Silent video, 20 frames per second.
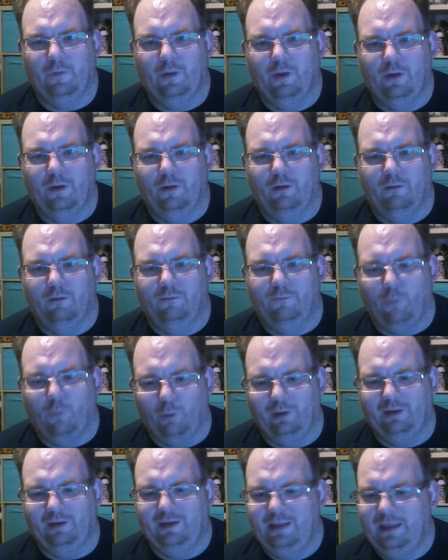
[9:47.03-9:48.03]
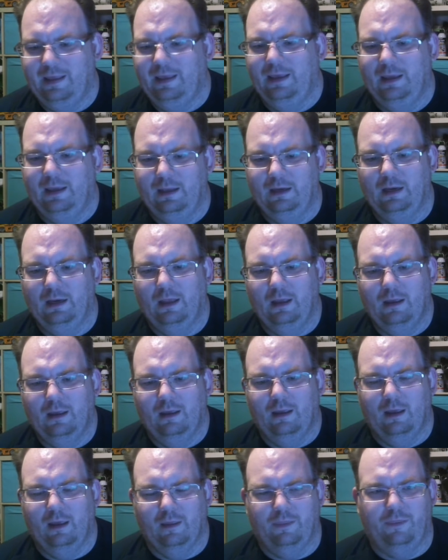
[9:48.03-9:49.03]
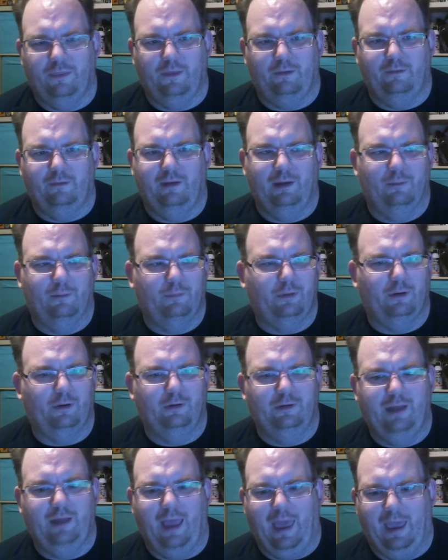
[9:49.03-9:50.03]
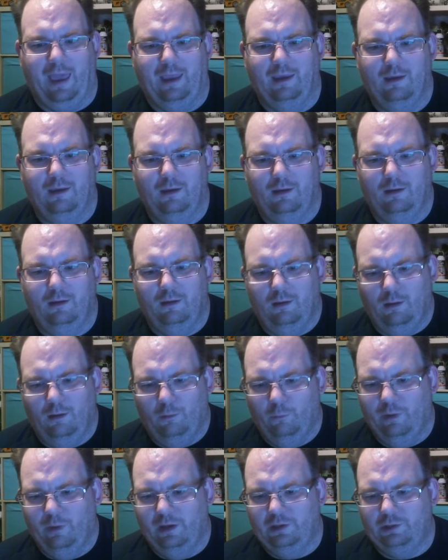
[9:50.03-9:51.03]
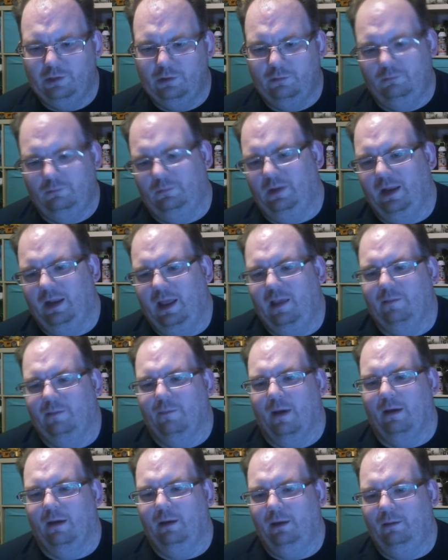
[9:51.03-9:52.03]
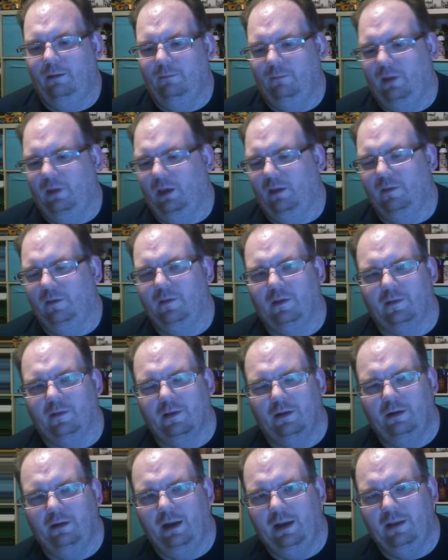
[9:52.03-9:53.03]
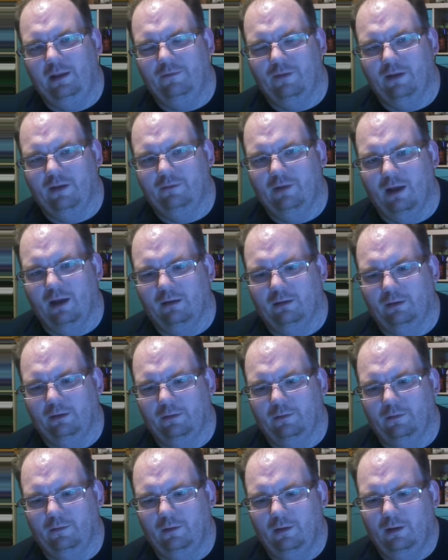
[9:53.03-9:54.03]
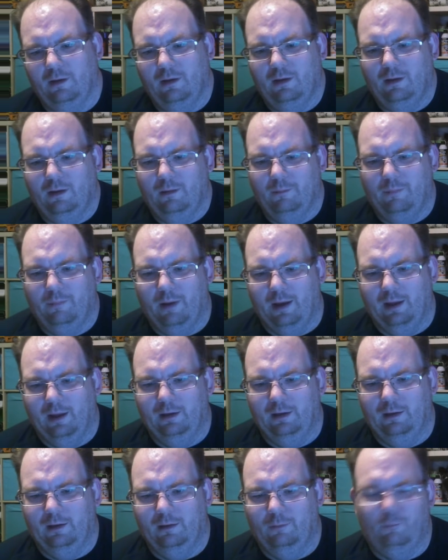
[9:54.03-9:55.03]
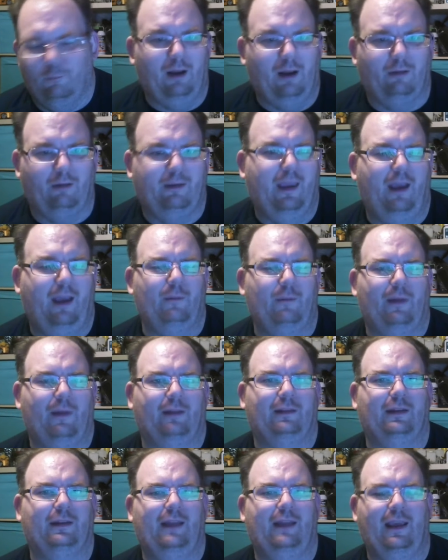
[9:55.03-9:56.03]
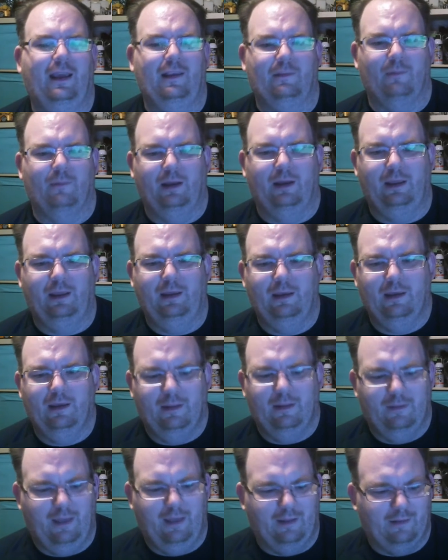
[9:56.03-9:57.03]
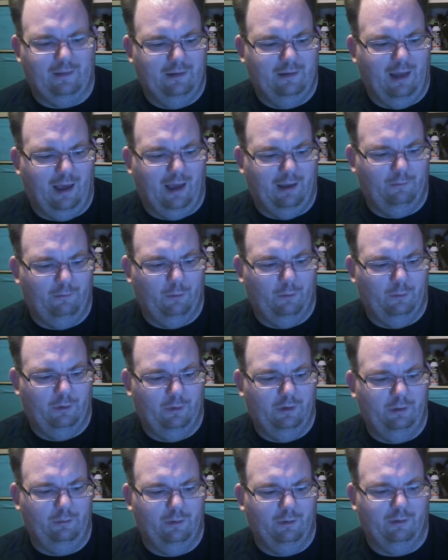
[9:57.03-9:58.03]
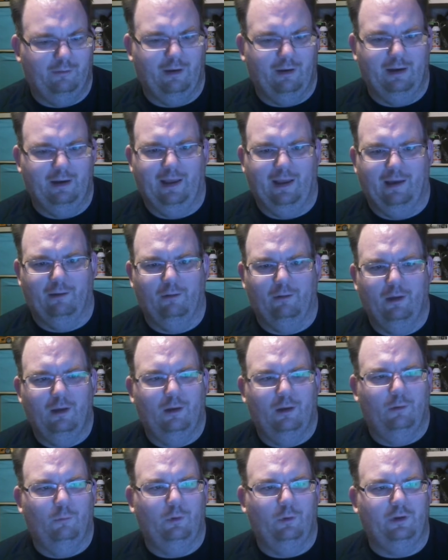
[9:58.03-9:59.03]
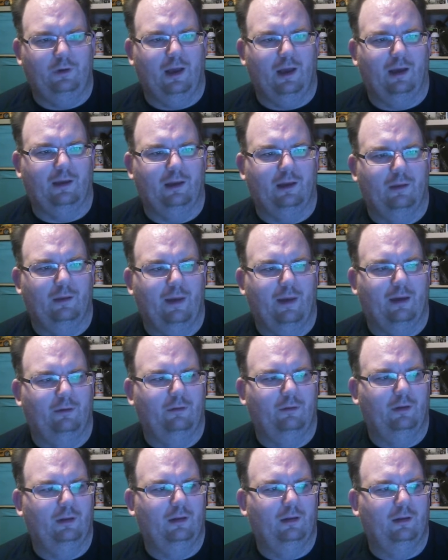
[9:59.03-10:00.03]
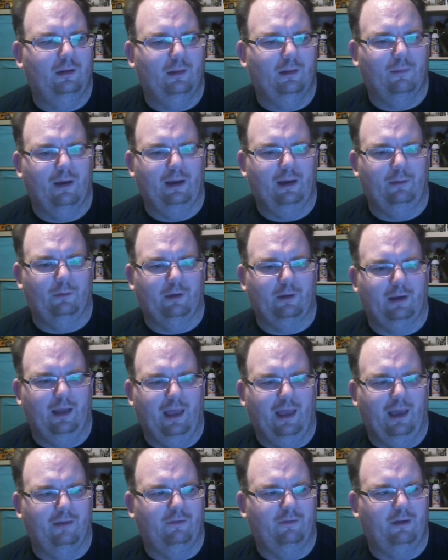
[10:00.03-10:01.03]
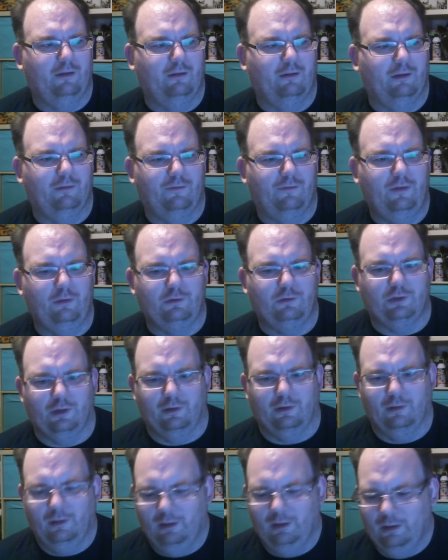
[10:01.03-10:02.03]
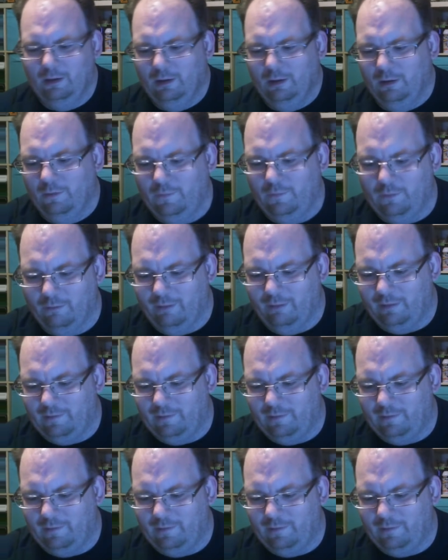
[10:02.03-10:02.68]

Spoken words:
14 Ethereum per day, which today's money, $685. But we're not care about today's money. That's not what we're doing right now. We're talking about the money we're going to have here in the future. So let's